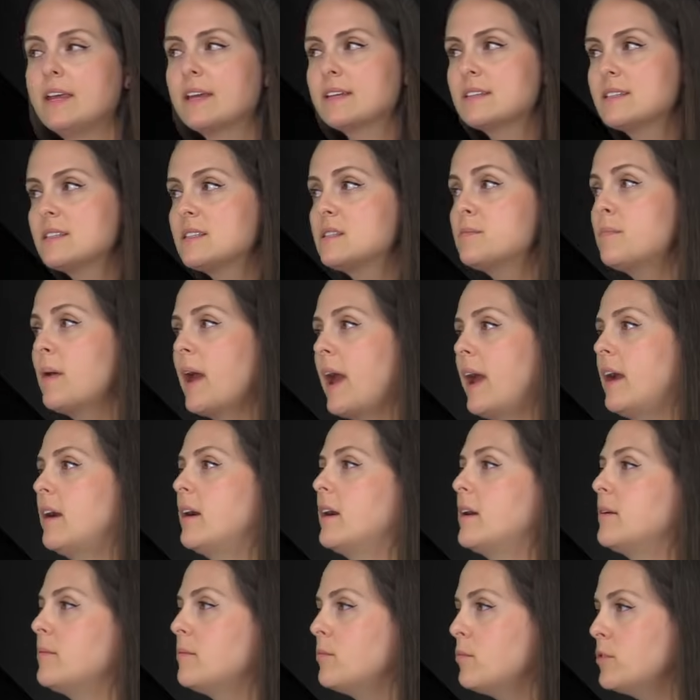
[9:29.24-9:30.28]
Next is
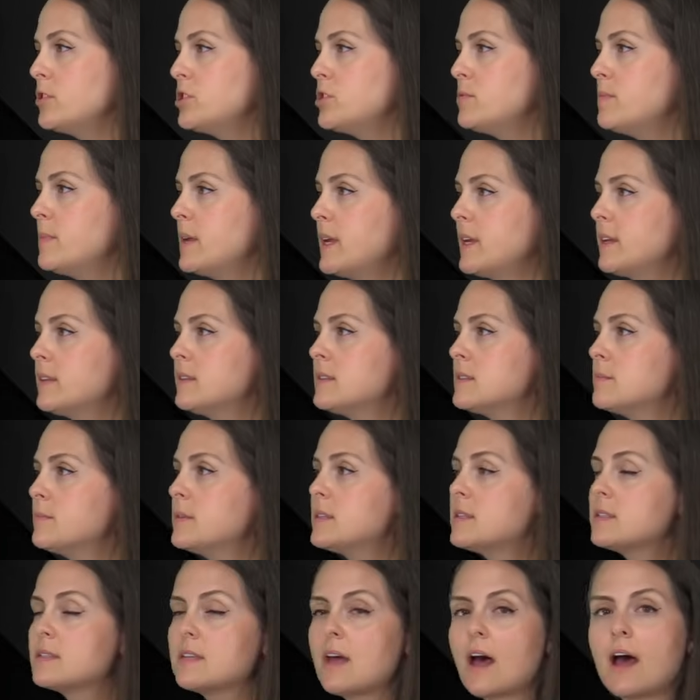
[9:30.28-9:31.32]
para, which means
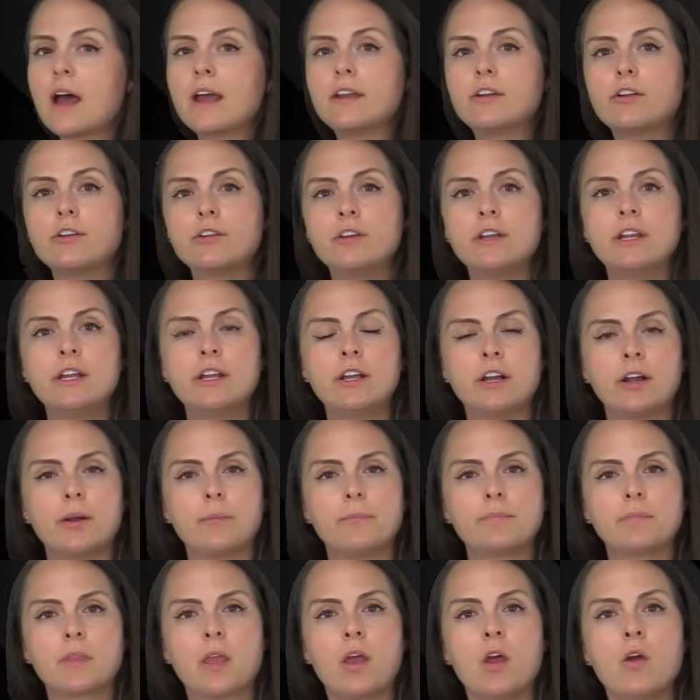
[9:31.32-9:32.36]
beside or
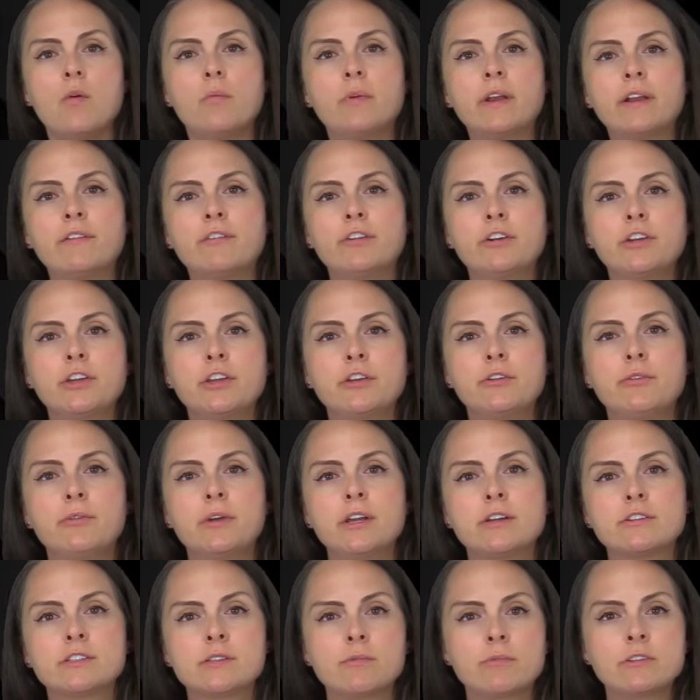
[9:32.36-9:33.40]
near. Whenever you
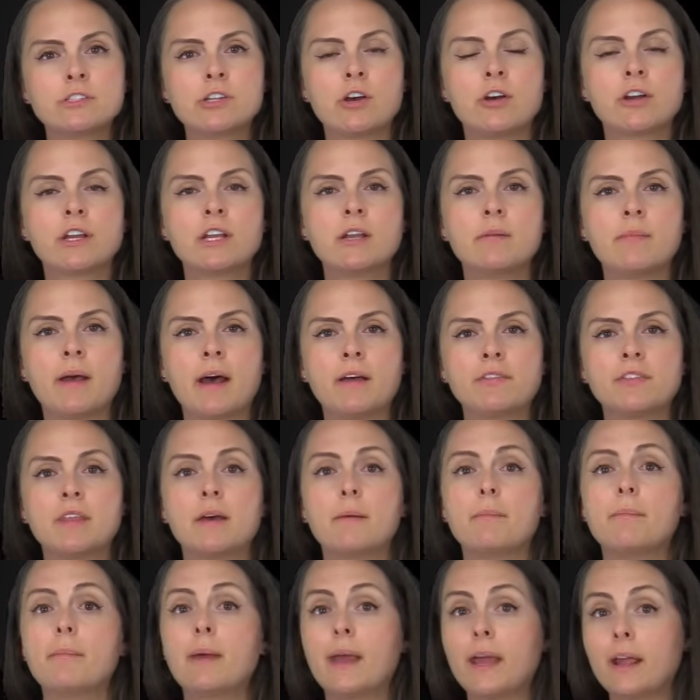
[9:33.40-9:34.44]
hear someone talking about
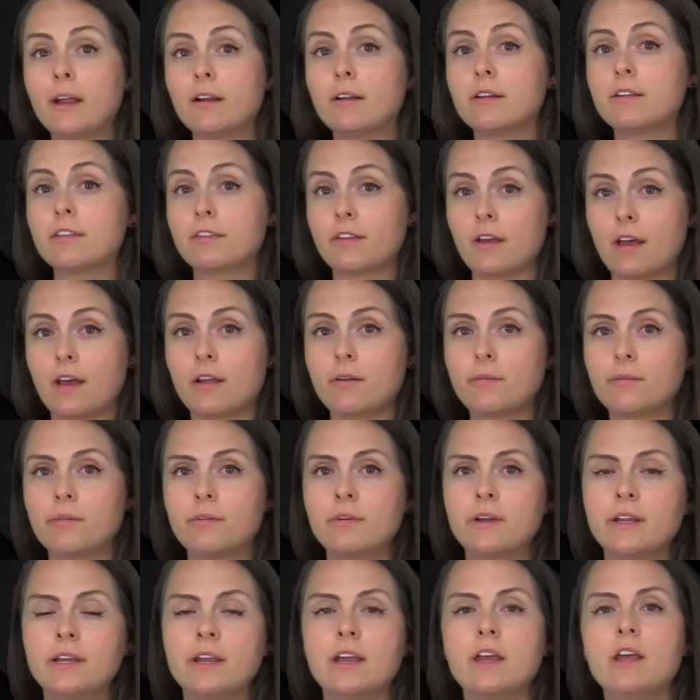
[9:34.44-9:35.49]
the
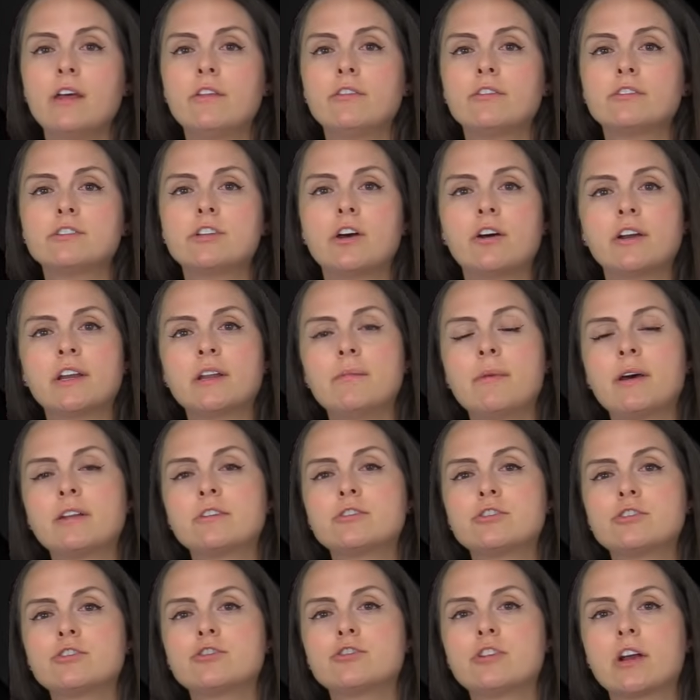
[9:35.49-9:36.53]
parathyroid, they're talking about
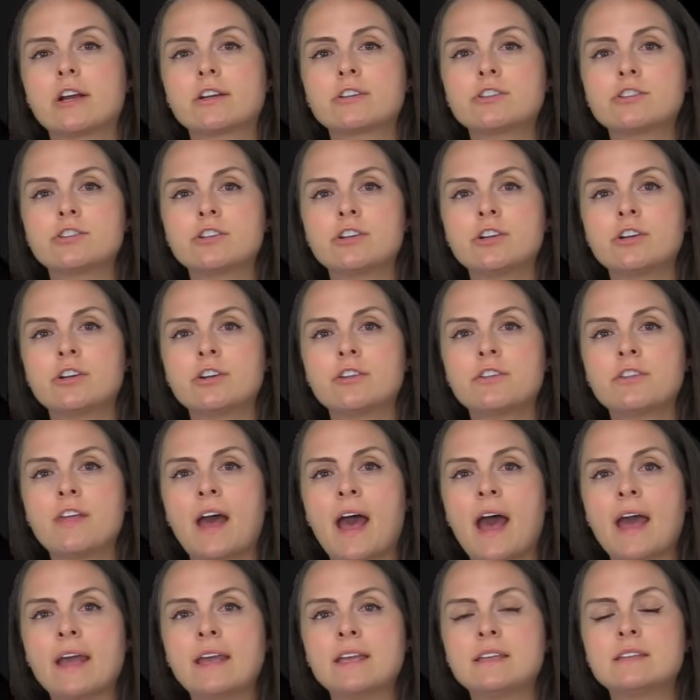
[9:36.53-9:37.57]
a structure
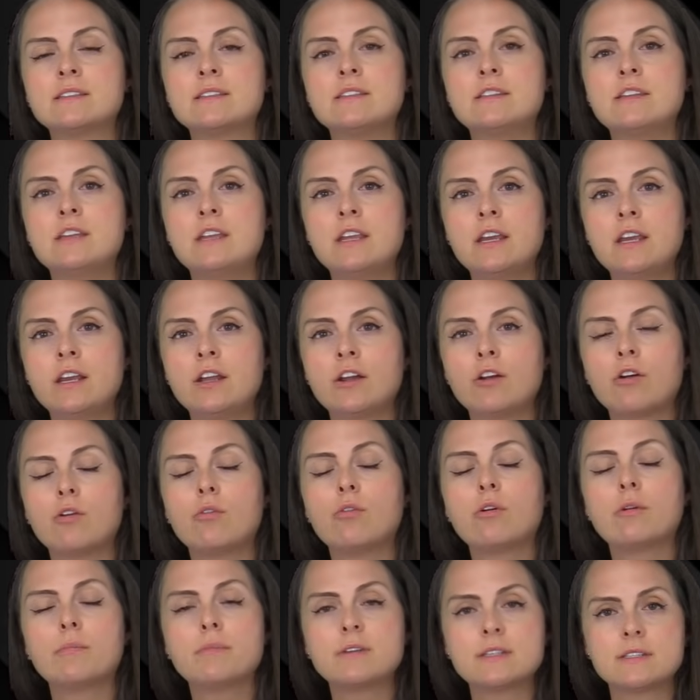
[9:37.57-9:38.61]
that is near
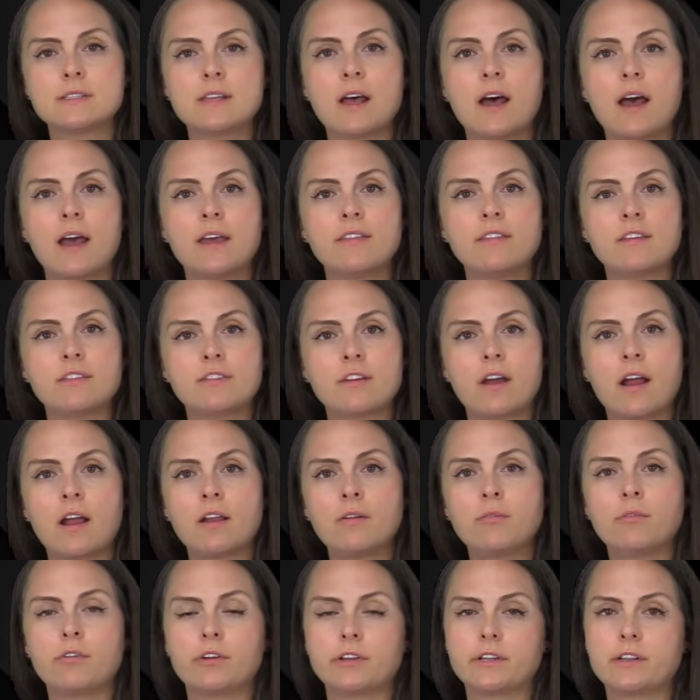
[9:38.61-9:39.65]
or beside the
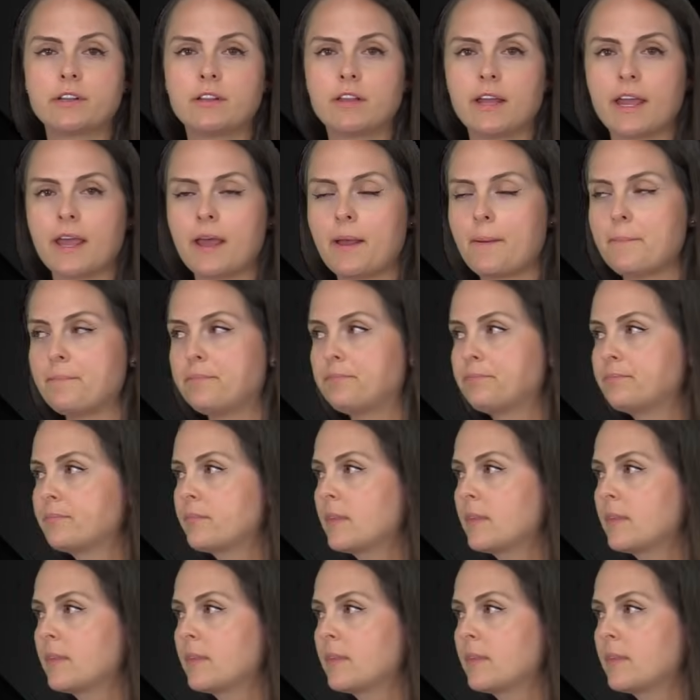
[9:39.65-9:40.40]
thyroid gland.